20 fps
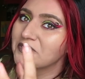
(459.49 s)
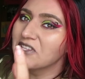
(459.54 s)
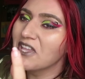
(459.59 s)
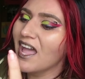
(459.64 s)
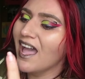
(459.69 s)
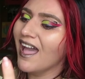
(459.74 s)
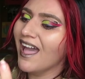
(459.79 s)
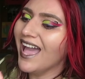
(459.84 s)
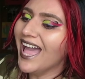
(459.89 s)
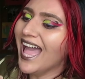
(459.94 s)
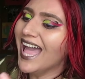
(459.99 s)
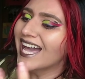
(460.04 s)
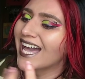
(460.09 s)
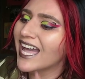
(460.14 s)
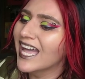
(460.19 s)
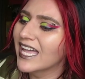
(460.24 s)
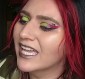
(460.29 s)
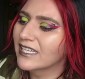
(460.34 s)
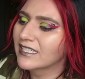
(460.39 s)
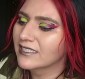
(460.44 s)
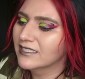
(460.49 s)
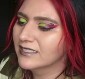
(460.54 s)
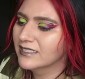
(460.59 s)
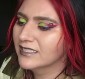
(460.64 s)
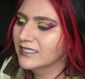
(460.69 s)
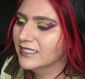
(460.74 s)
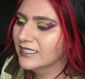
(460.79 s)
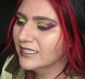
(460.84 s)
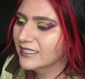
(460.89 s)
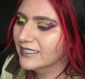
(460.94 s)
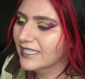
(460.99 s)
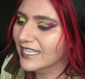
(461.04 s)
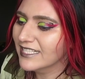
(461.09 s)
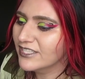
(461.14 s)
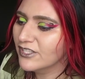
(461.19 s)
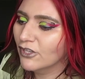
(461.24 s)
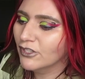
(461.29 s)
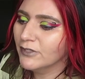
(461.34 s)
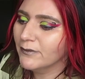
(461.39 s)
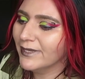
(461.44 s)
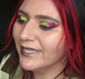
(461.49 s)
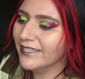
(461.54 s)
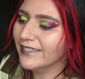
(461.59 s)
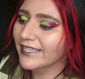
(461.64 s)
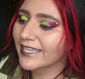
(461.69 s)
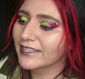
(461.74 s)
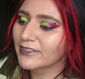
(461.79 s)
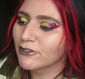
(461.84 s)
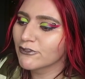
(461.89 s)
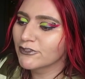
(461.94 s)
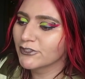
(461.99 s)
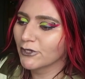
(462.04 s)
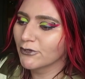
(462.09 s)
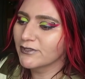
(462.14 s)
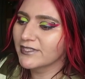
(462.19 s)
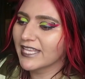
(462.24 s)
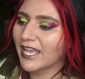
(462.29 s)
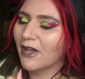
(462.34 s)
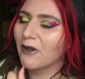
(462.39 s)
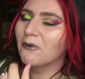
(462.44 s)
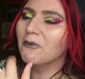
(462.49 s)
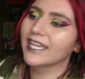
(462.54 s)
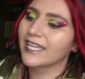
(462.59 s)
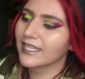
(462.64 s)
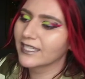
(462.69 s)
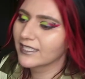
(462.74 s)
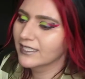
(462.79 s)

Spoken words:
no! That's the only way he can get those notes out.